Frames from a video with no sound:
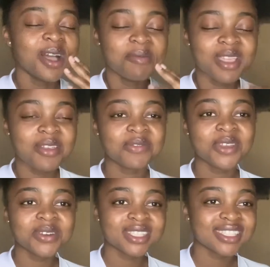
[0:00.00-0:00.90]
Yeah, I
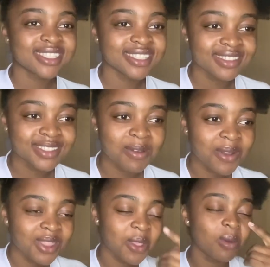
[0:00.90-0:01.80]
failed. I'm
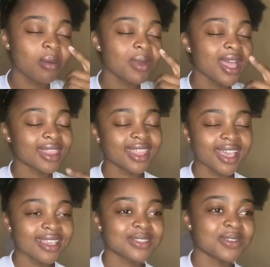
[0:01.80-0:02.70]
going to tell my
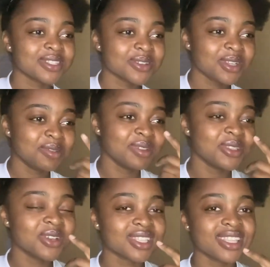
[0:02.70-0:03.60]
mother. She's already calling me
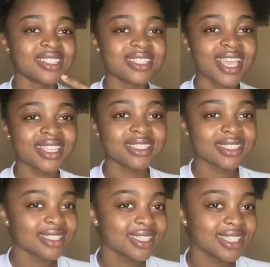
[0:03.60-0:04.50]
doctor this side.
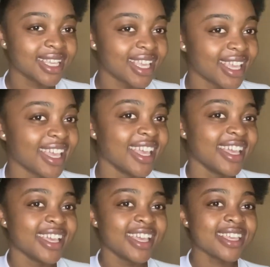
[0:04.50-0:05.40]

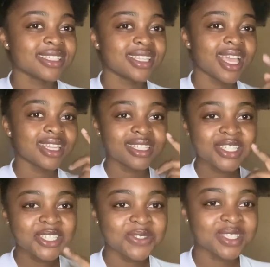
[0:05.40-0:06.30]

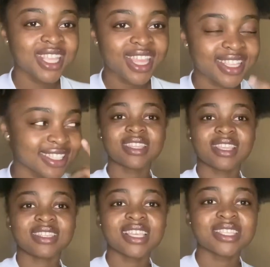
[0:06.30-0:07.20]
Shani, she'll stay at school.
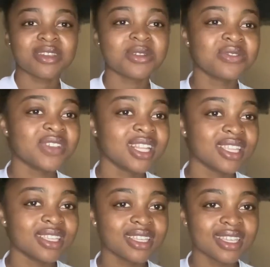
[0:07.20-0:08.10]
Then just say, you're not
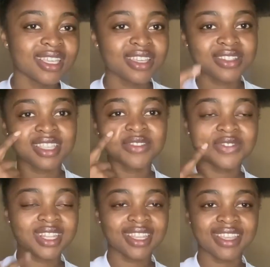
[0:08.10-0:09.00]
failing here, start
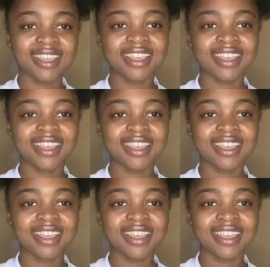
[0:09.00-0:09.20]
failing.